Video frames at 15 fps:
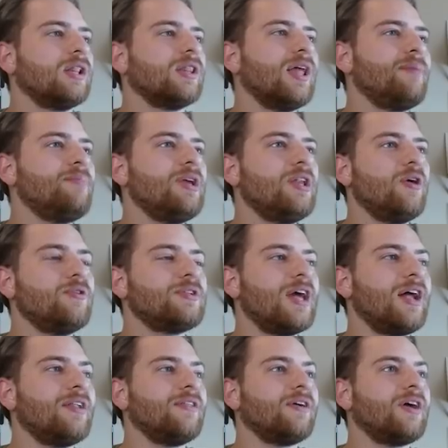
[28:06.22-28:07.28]
let me know
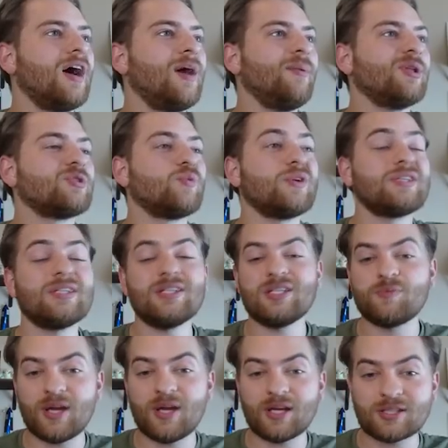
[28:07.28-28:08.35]
down in the comments, which of these
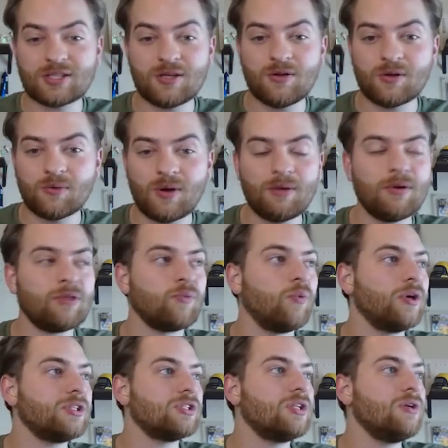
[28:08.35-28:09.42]
picks do you agree with?
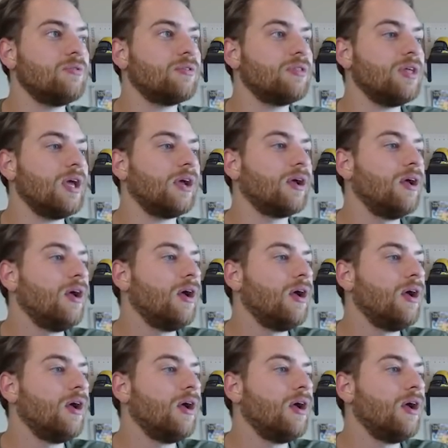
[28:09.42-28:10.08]
Which do you think